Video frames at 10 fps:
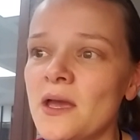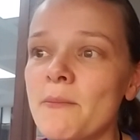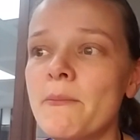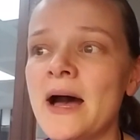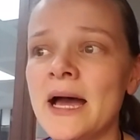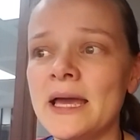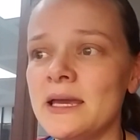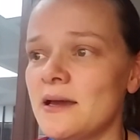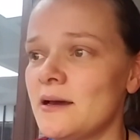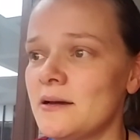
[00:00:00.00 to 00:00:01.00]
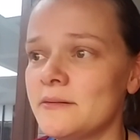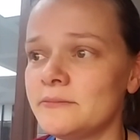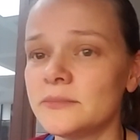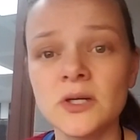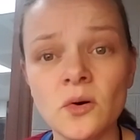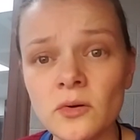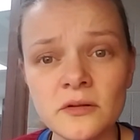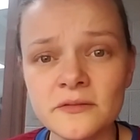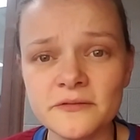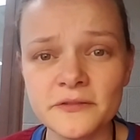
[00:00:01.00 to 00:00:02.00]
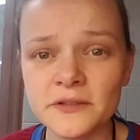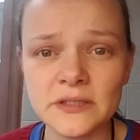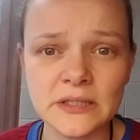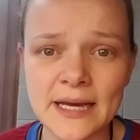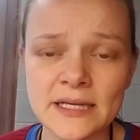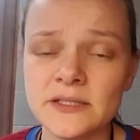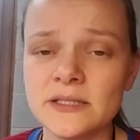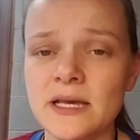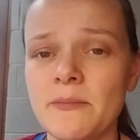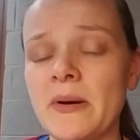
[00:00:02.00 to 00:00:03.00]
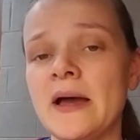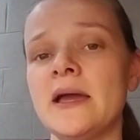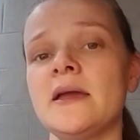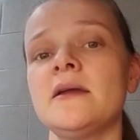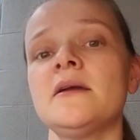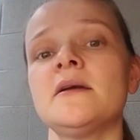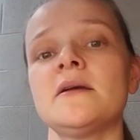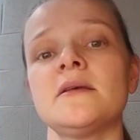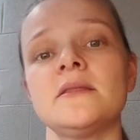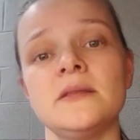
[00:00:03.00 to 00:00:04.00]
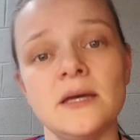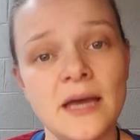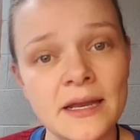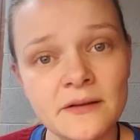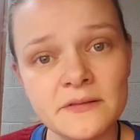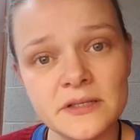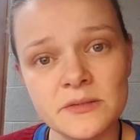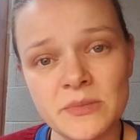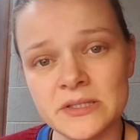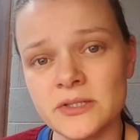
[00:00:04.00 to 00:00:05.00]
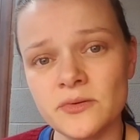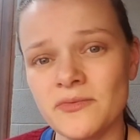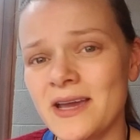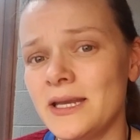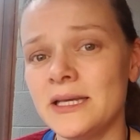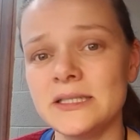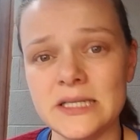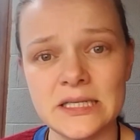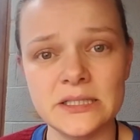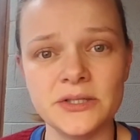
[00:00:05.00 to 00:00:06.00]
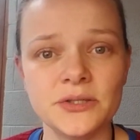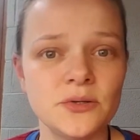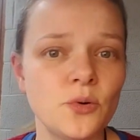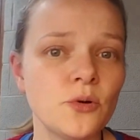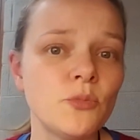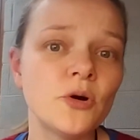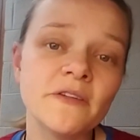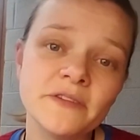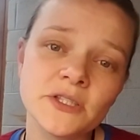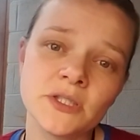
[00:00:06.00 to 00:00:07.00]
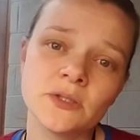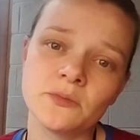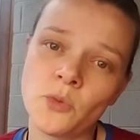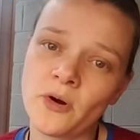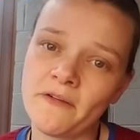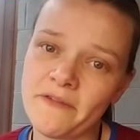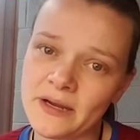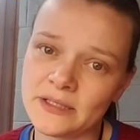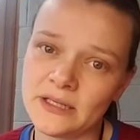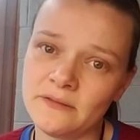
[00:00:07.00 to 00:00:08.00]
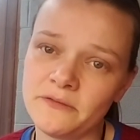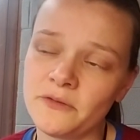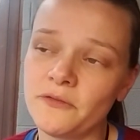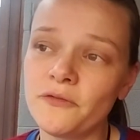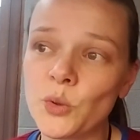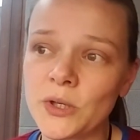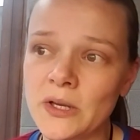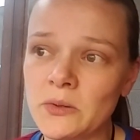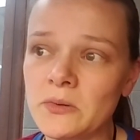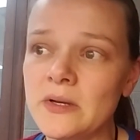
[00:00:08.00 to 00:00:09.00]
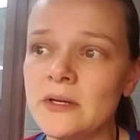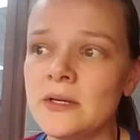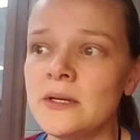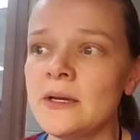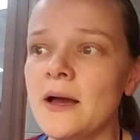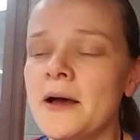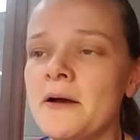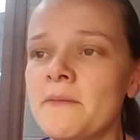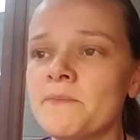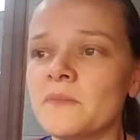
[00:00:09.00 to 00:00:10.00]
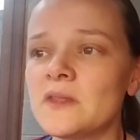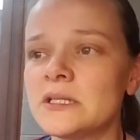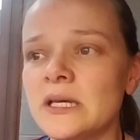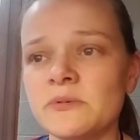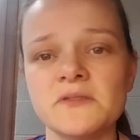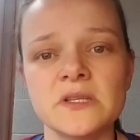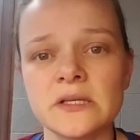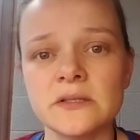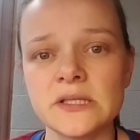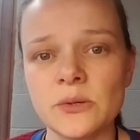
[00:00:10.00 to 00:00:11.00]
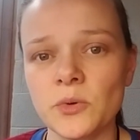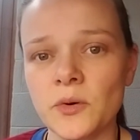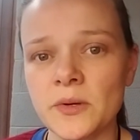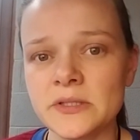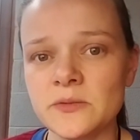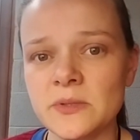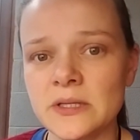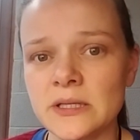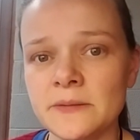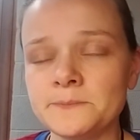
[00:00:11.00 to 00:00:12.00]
My goal for the class is that by the end of the semester, writing is easier or more efficient or more effective for you. The types of skills that we're going to be